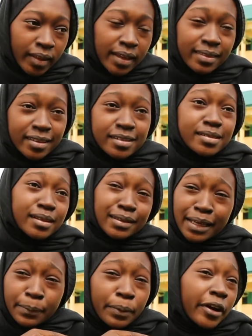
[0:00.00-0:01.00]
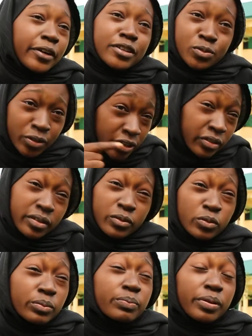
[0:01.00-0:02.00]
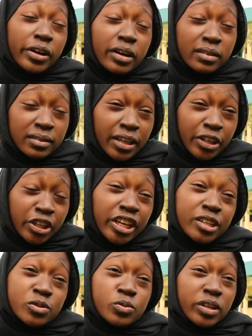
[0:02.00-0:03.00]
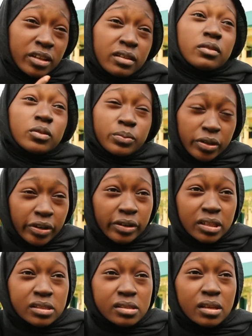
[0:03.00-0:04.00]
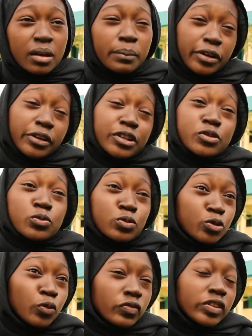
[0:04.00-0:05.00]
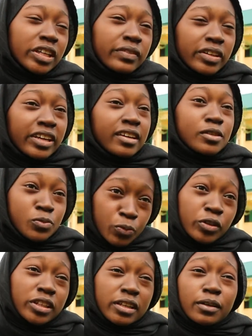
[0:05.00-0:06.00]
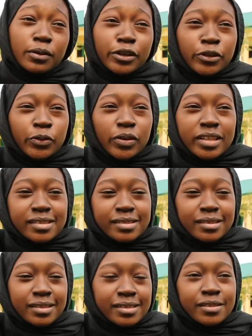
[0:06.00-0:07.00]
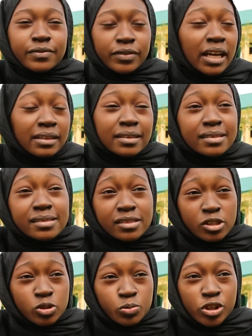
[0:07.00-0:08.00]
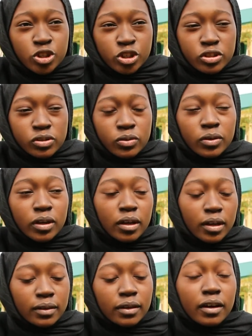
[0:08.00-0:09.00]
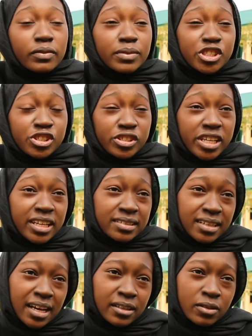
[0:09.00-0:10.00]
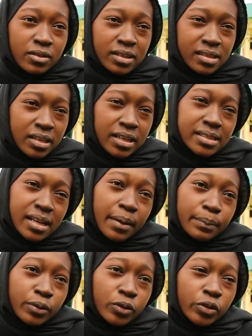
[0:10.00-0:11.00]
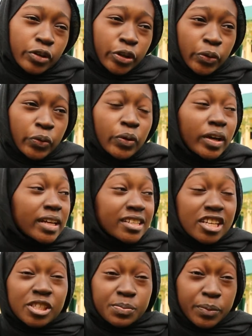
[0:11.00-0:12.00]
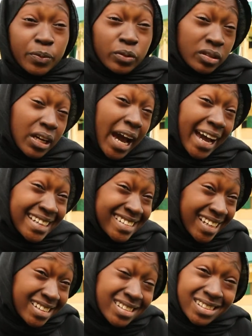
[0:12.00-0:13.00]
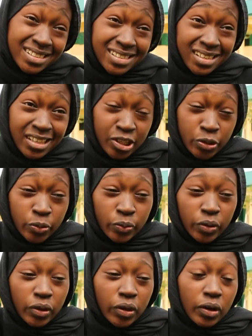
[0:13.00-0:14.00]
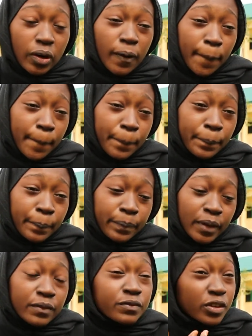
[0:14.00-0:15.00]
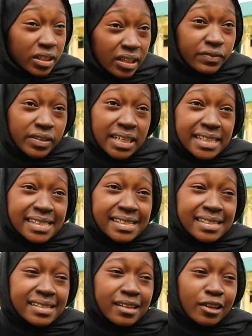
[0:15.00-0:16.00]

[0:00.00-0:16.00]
this, like parents would kill their own like kids would kill their own parents who don't forgive their kids would, it's a violent situation. So the government should take dialogue as an example, teach people an identity, um, forgiveness,